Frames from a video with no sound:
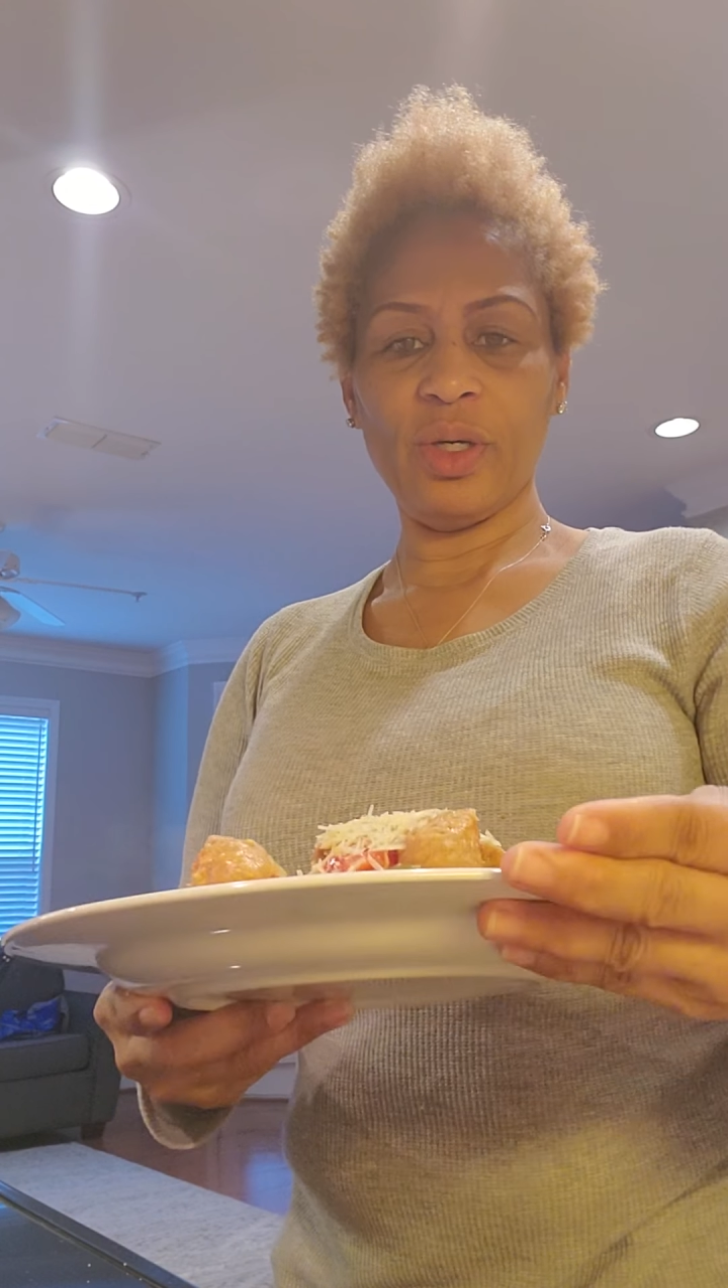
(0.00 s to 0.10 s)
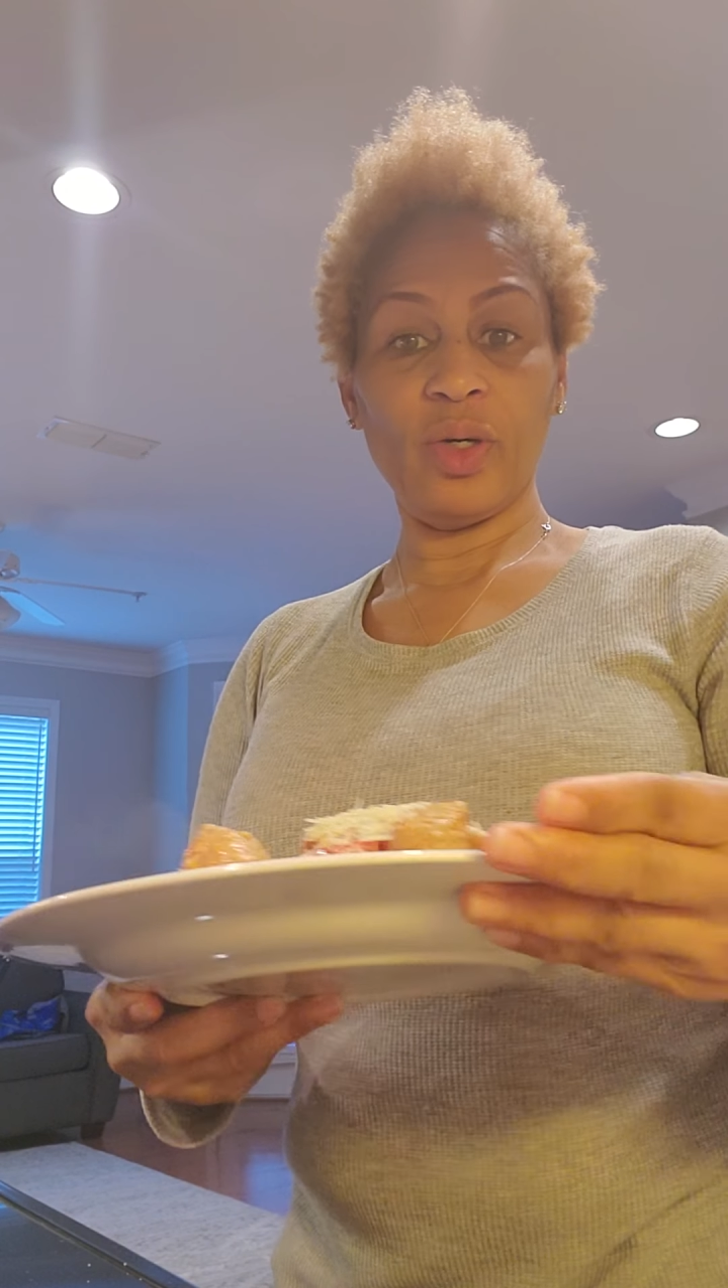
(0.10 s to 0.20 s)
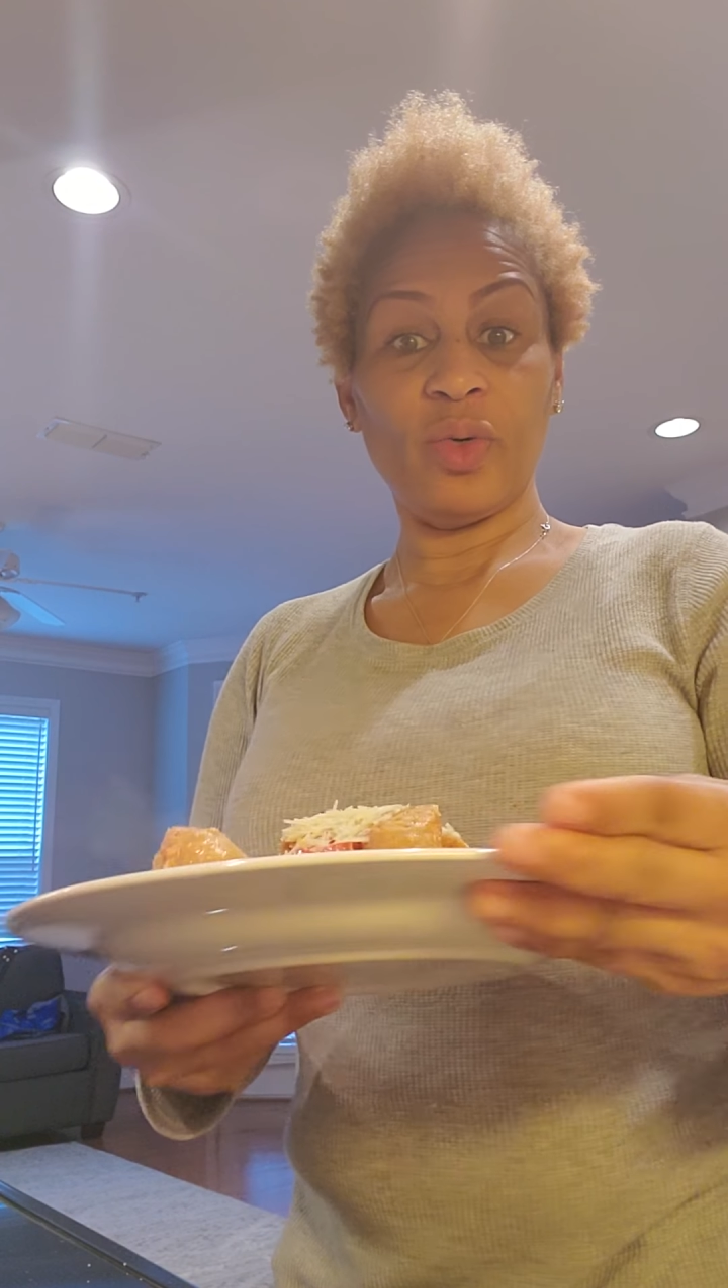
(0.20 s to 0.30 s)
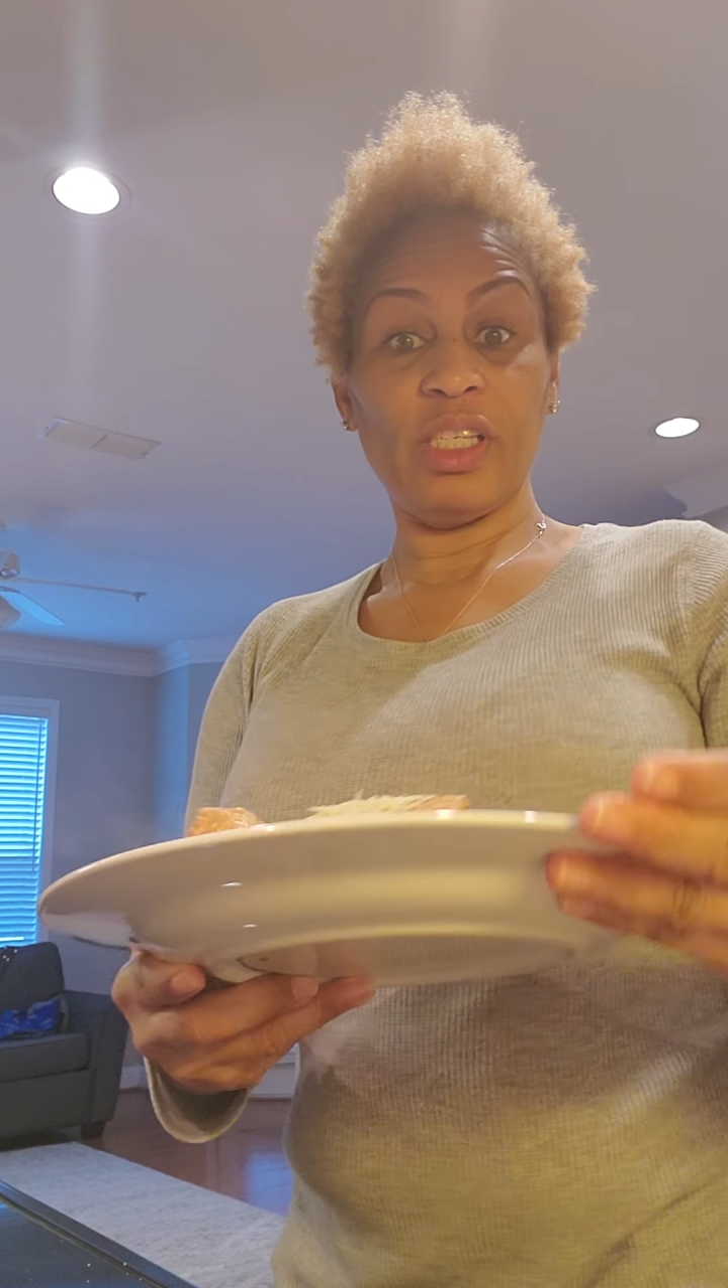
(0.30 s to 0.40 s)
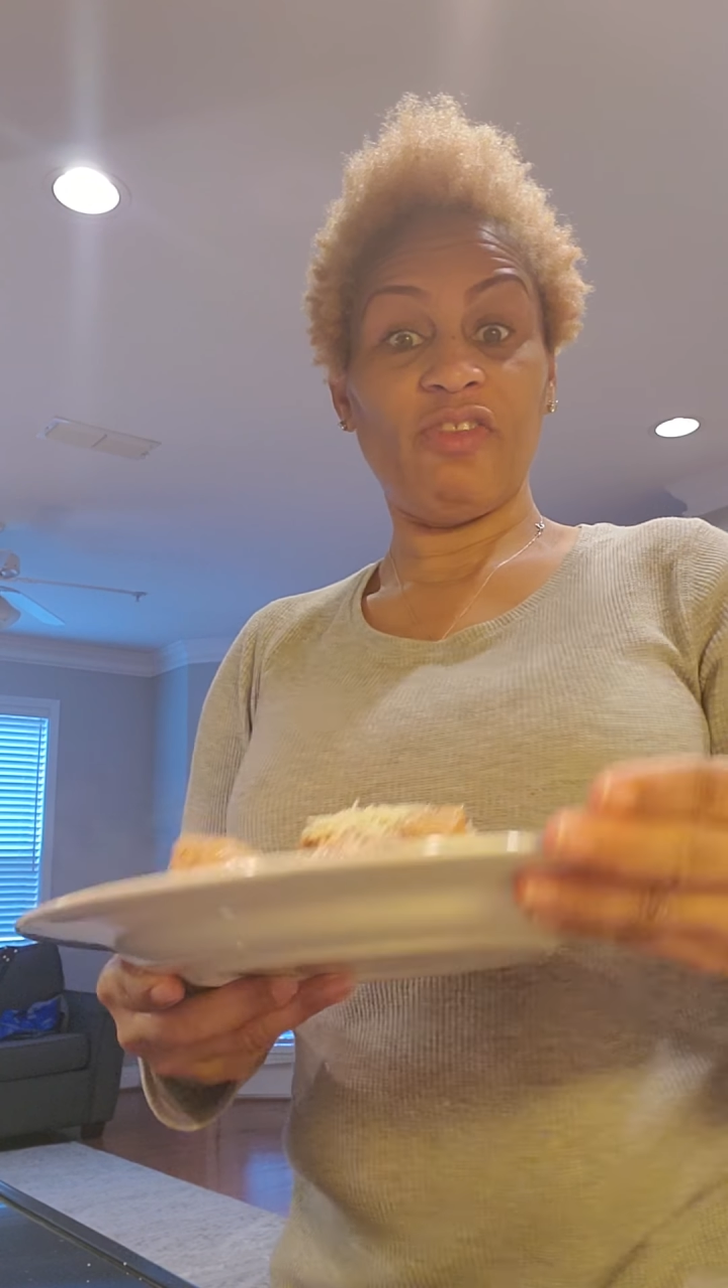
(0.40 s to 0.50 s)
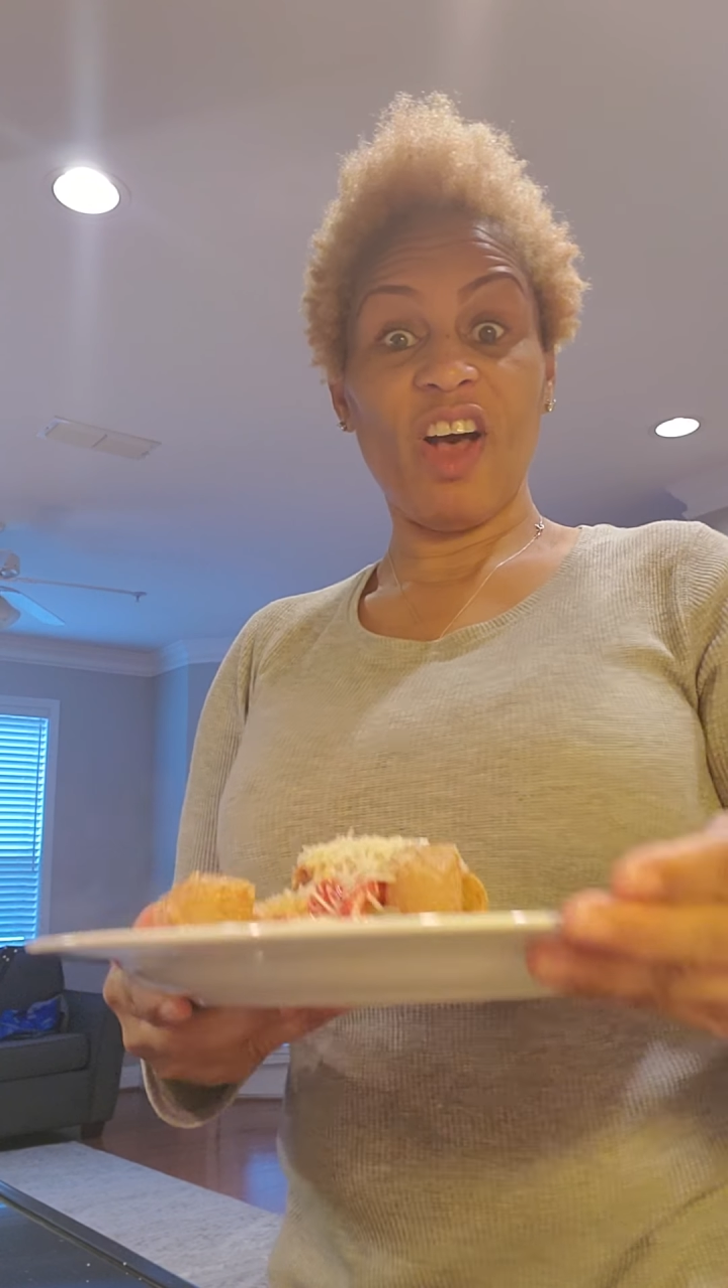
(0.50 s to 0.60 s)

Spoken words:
Uh-oh, it's